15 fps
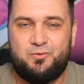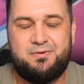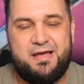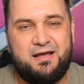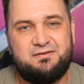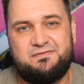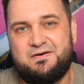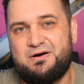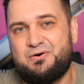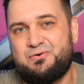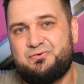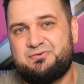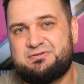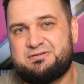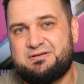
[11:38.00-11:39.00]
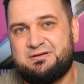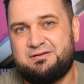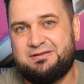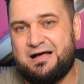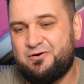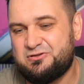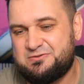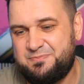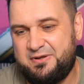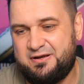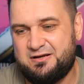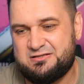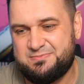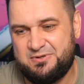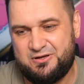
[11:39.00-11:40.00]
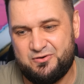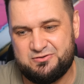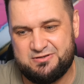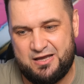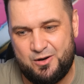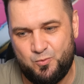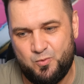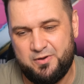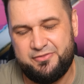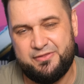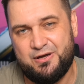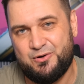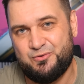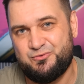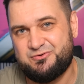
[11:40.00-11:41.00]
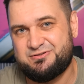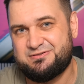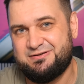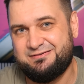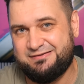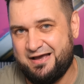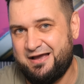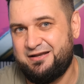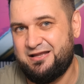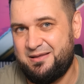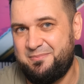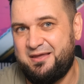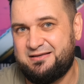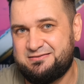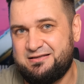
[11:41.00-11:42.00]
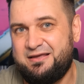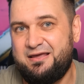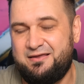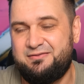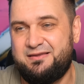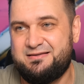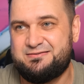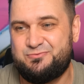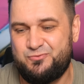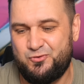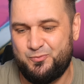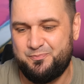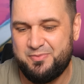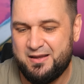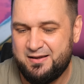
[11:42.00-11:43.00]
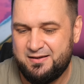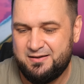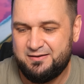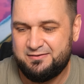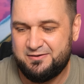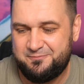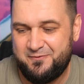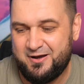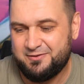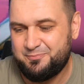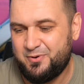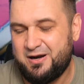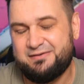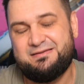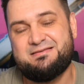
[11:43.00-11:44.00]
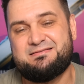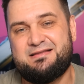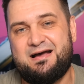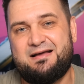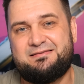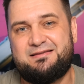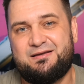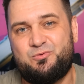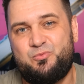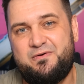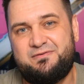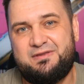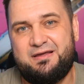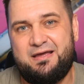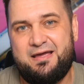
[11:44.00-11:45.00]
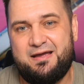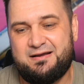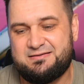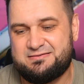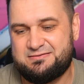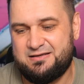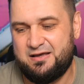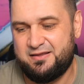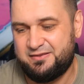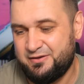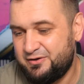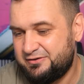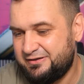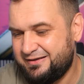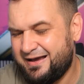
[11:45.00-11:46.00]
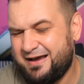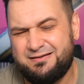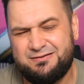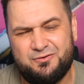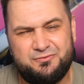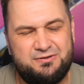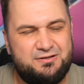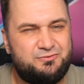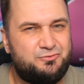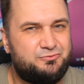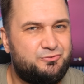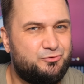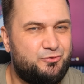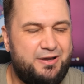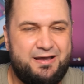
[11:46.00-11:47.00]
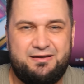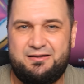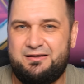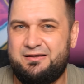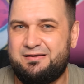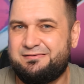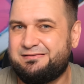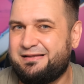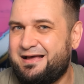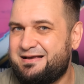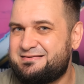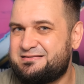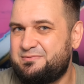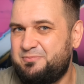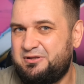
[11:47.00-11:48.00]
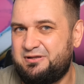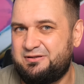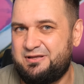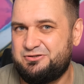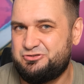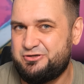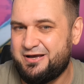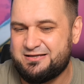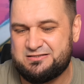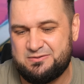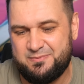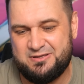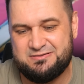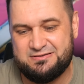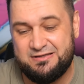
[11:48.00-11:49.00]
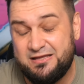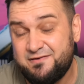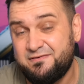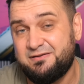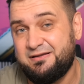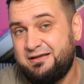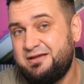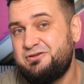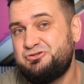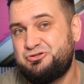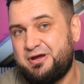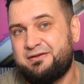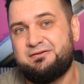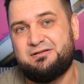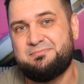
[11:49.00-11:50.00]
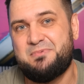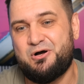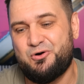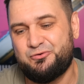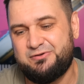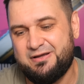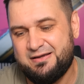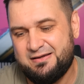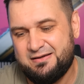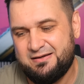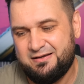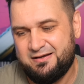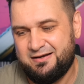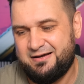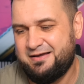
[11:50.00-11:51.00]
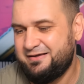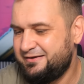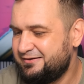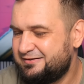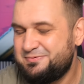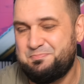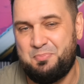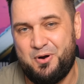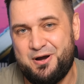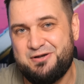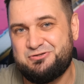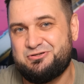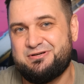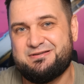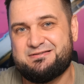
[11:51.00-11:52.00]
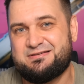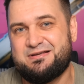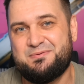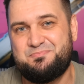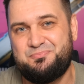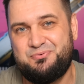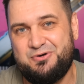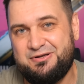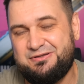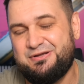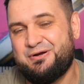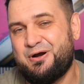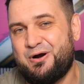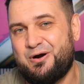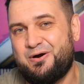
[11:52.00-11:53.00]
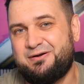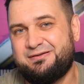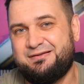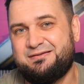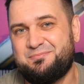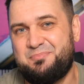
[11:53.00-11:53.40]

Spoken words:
headphones, loudspeakers, because I want those dynamics in this room. The fun part is that with the X30, I don't need to do any last-minute adjustments. Even in gentle mode, it punches pretty hard in the